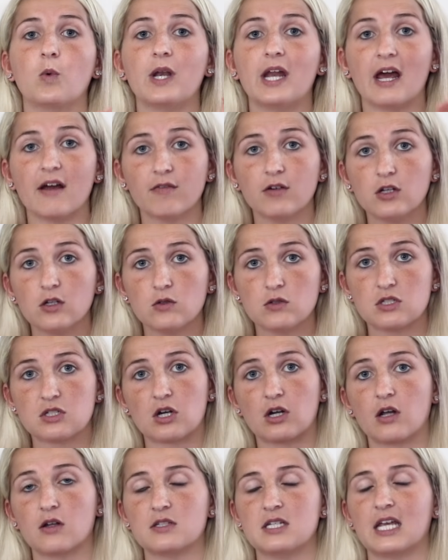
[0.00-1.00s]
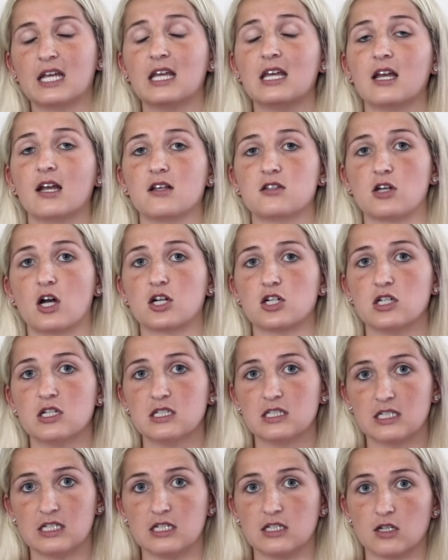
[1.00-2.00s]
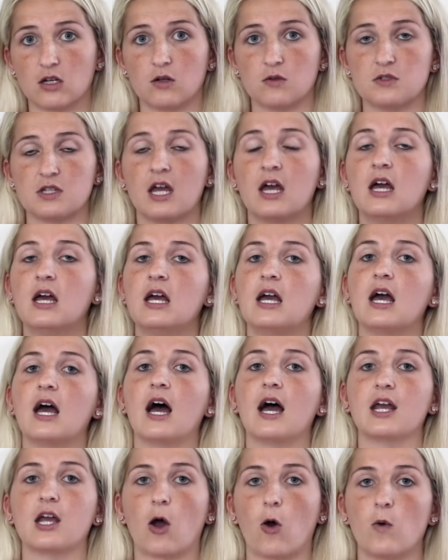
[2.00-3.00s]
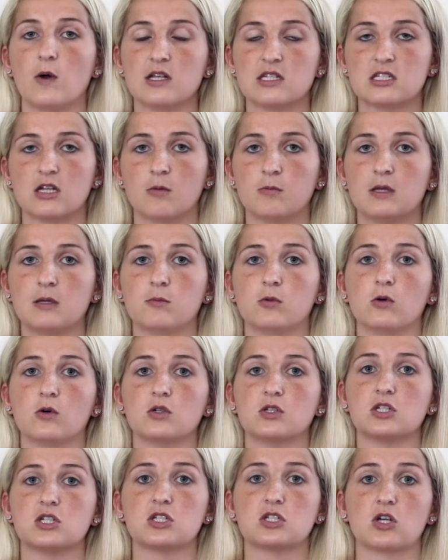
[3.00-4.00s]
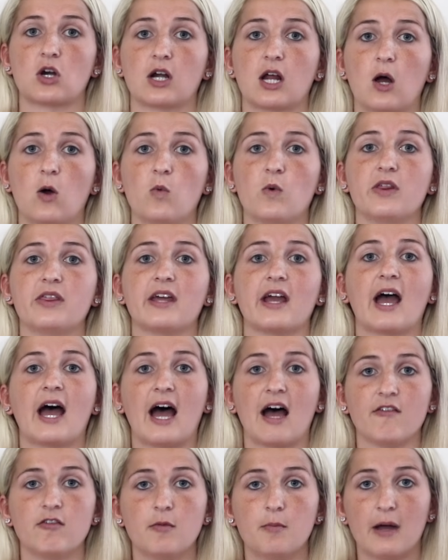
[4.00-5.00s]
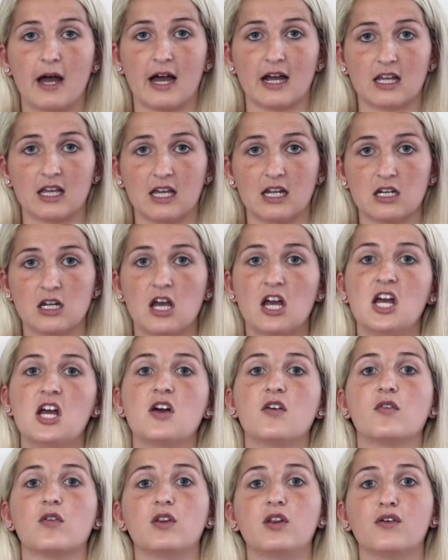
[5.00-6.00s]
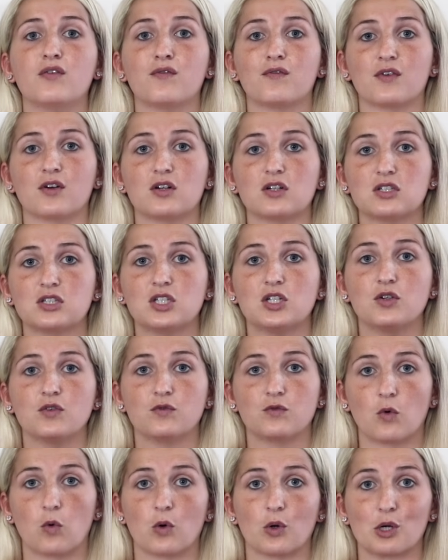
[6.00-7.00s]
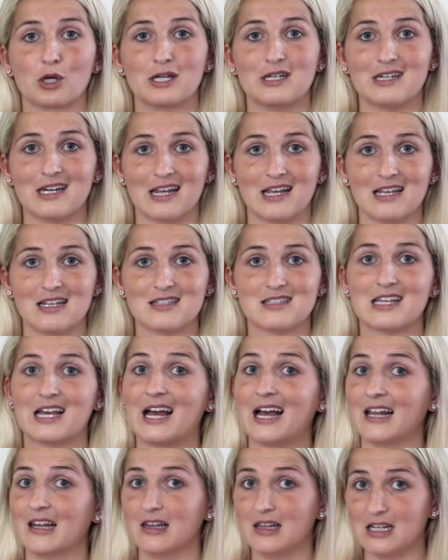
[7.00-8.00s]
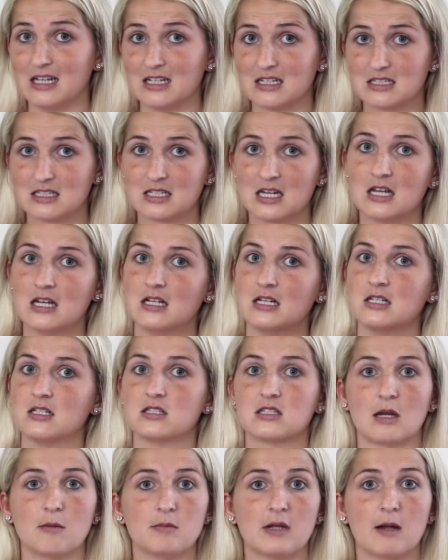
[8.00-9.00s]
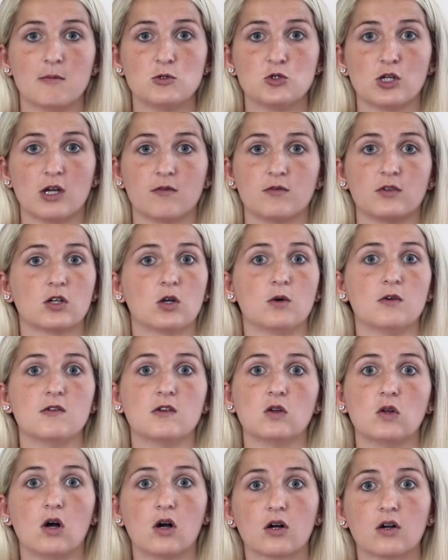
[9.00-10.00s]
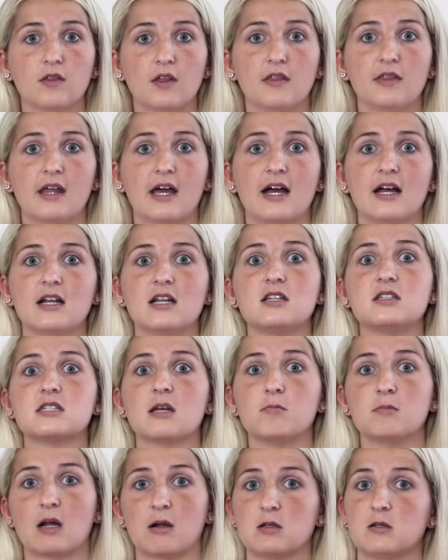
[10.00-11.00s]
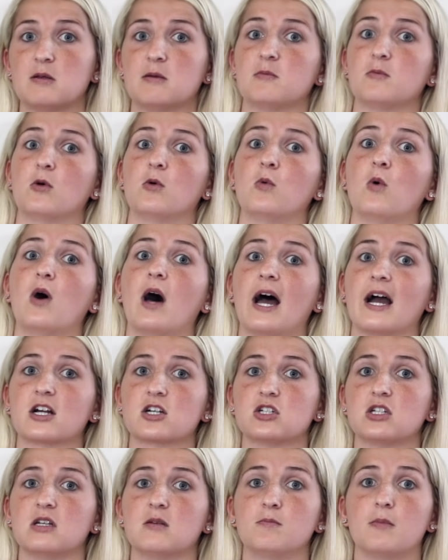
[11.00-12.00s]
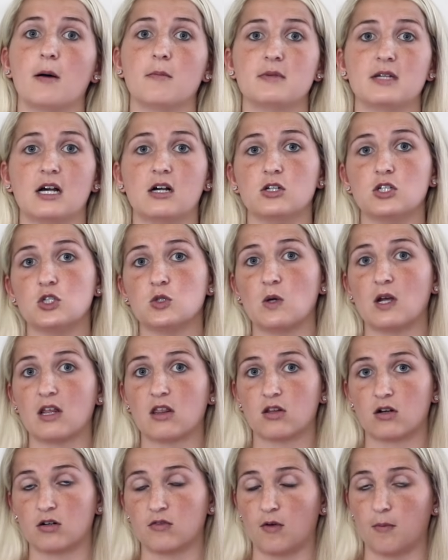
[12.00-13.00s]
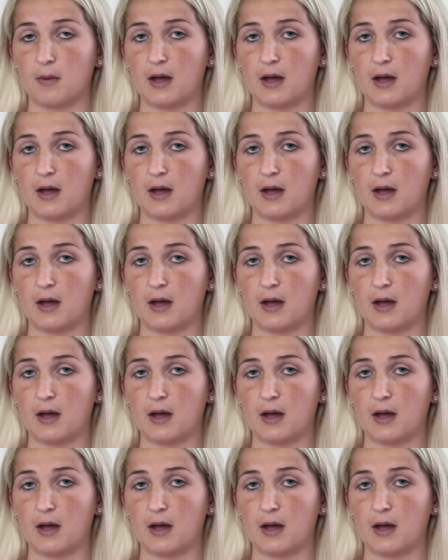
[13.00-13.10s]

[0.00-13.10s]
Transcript: Whenever you start out taking exogenous ketones, I always tell people to start out with a half a packet for the first 4 days at least. Sometimes you have to go even longer than that, and sometimes people will actually bump down to a third of a